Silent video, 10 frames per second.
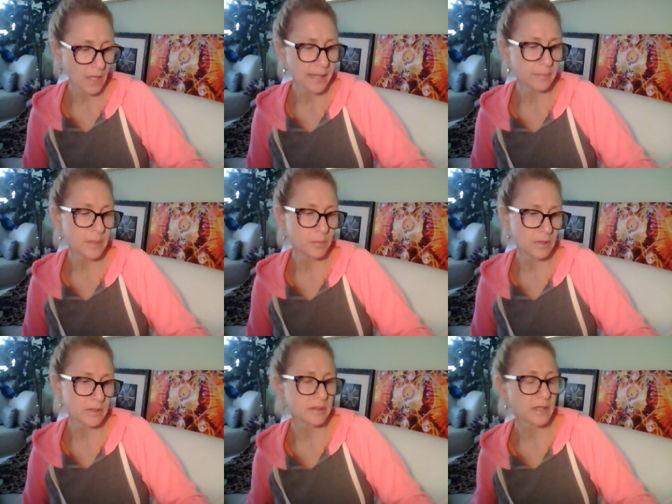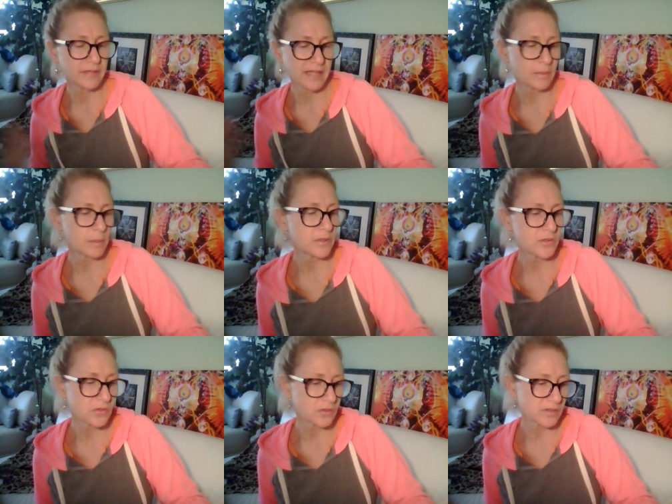And people, it definitely came up in,
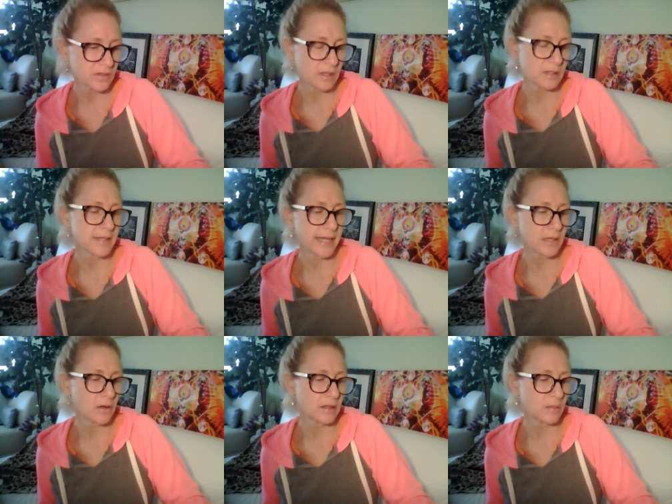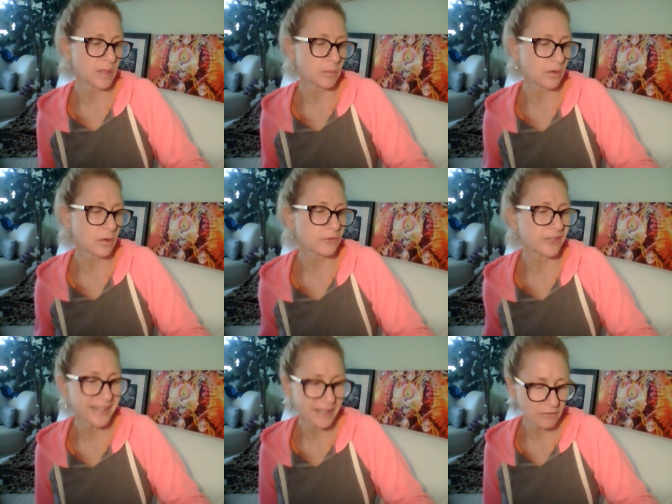this, in the sand art that people are
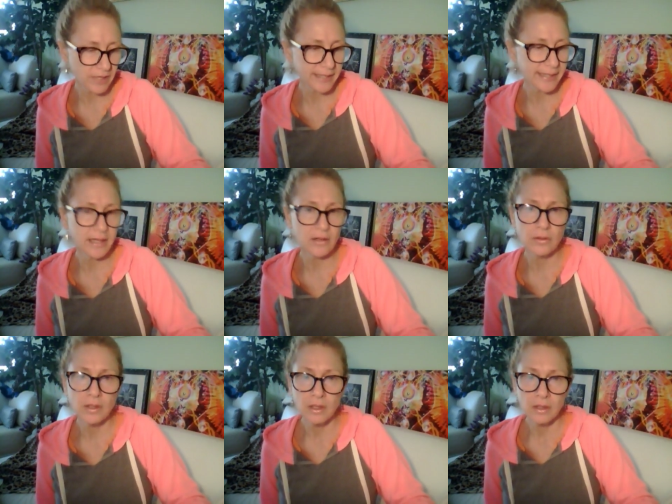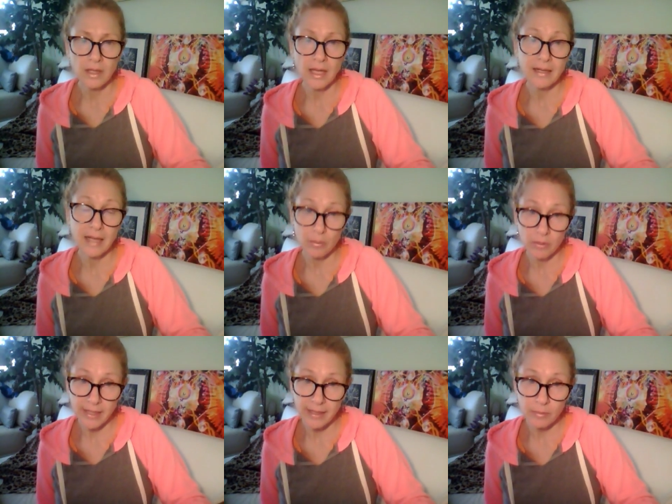overeating right now and
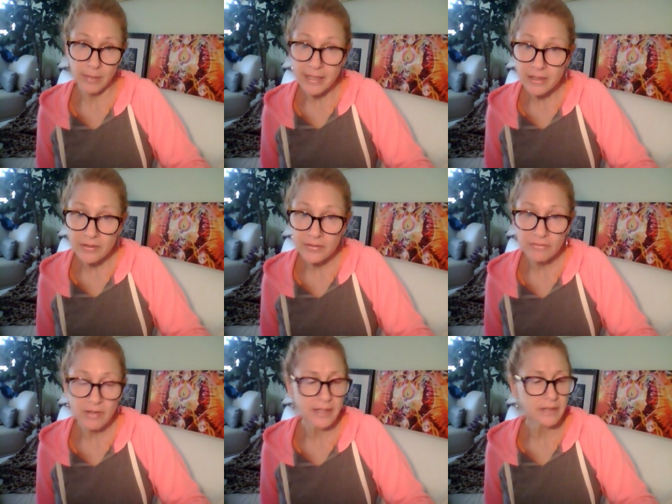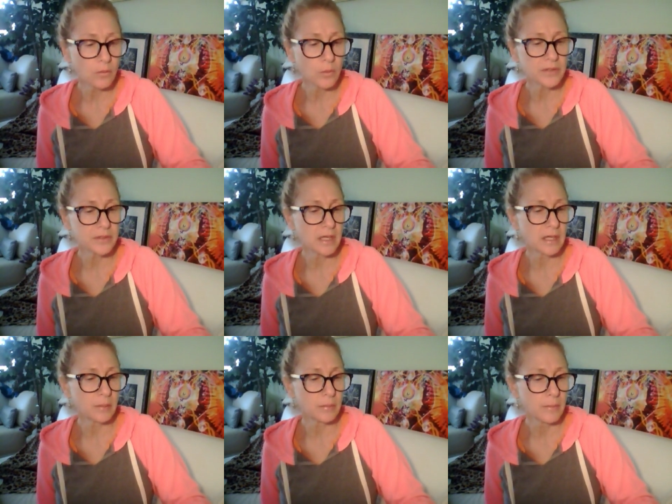hibernating bears, right, in the
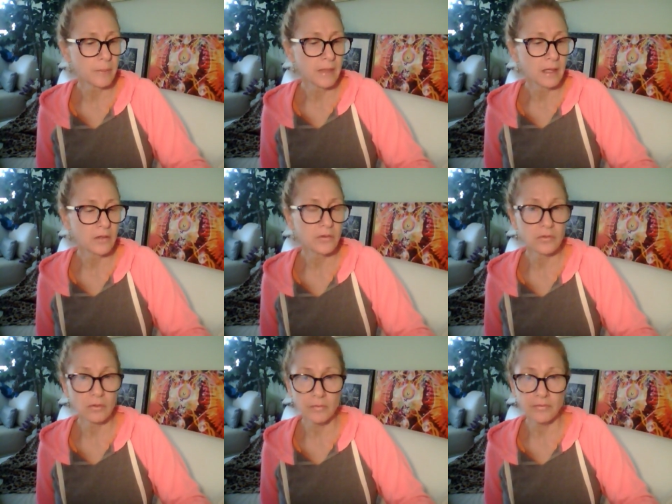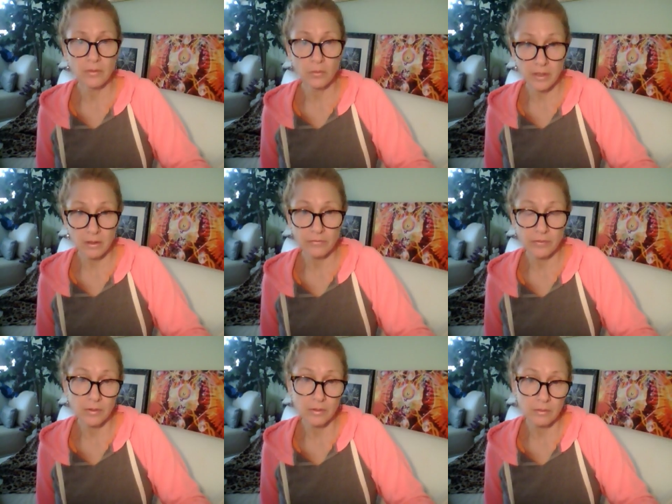wintertime. You store it for the win
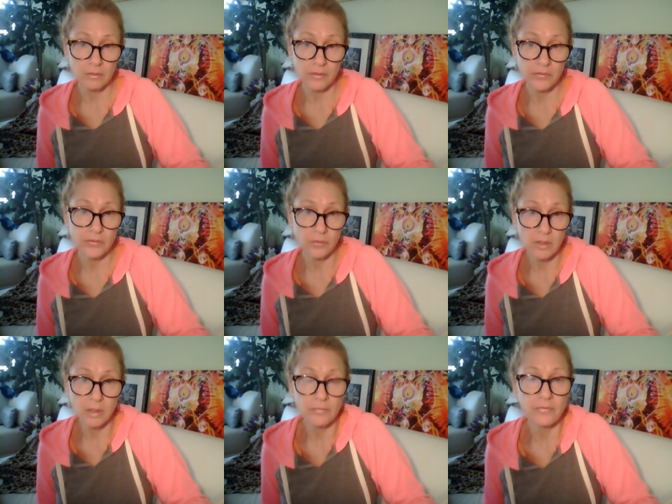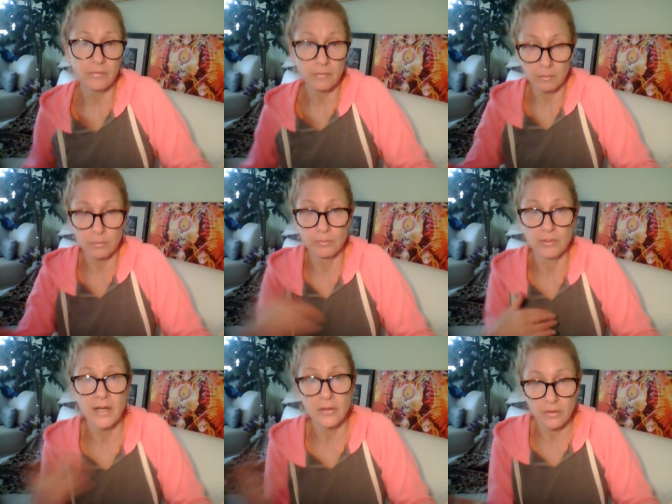for you store up
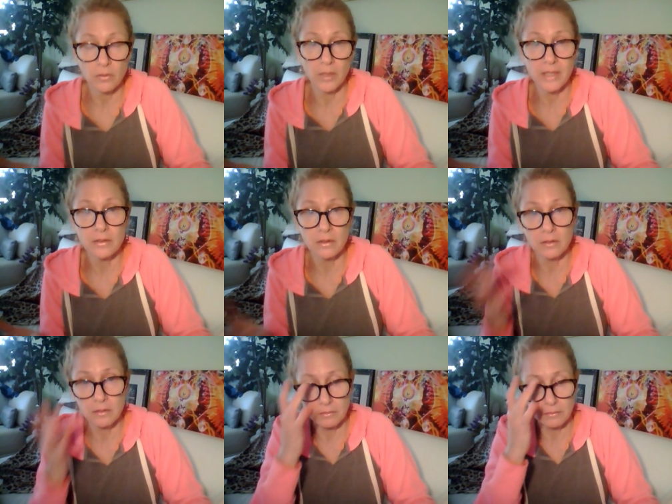prior to the winter